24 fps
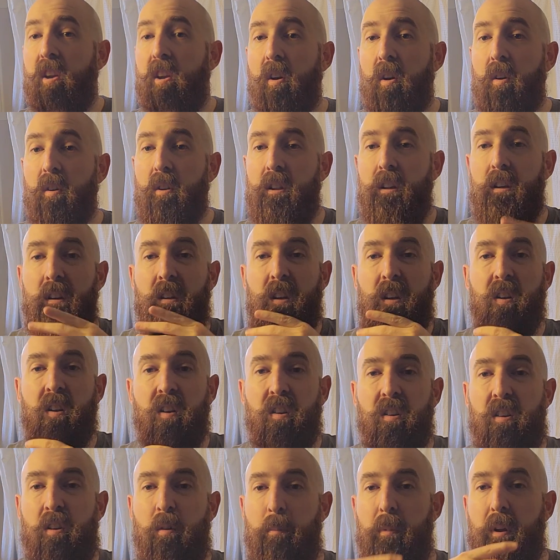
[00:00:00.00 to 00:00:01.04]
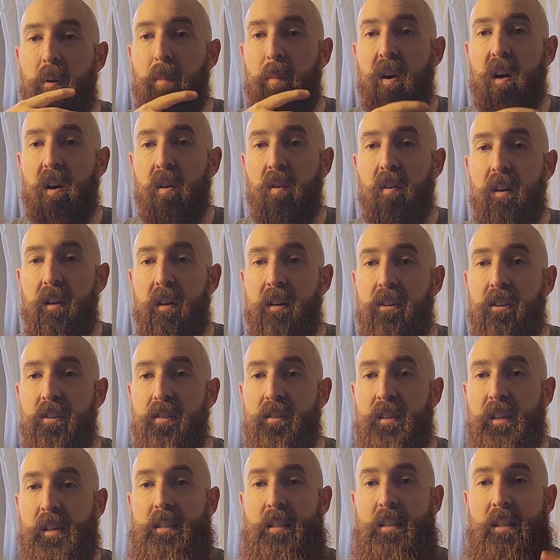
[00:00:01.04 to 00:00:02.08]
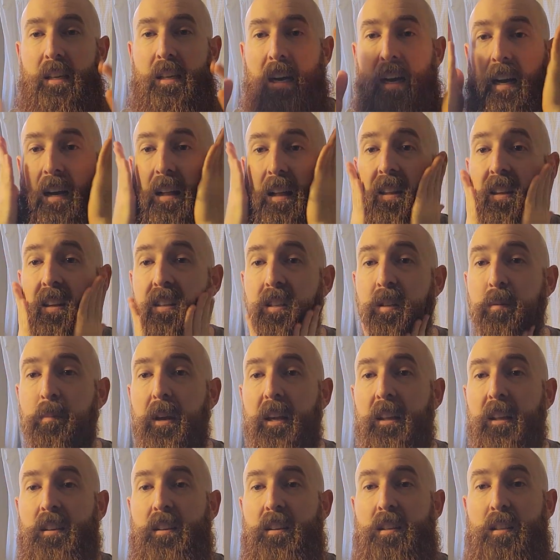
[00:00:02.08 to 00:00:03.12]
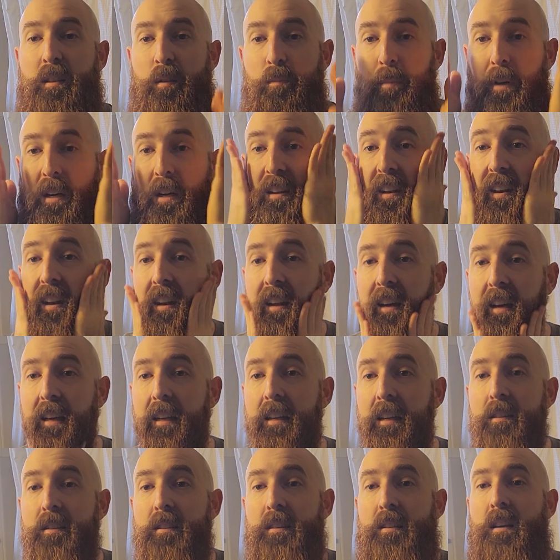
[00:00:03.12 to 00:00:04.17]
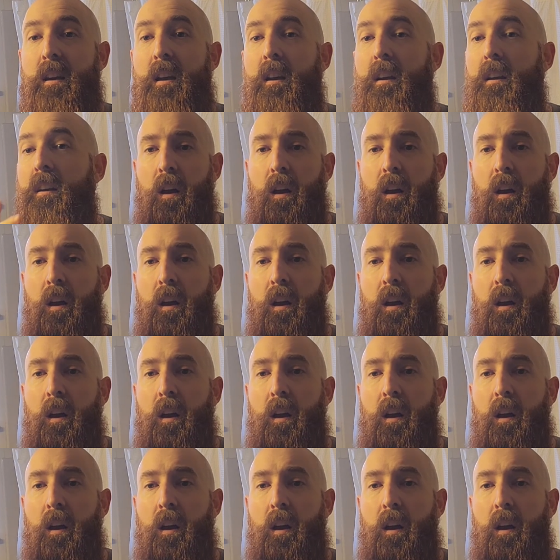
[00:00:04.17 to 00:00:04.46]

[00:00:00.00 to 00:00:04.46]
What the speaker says: a little bit of butter in just to style this, make this smell nice.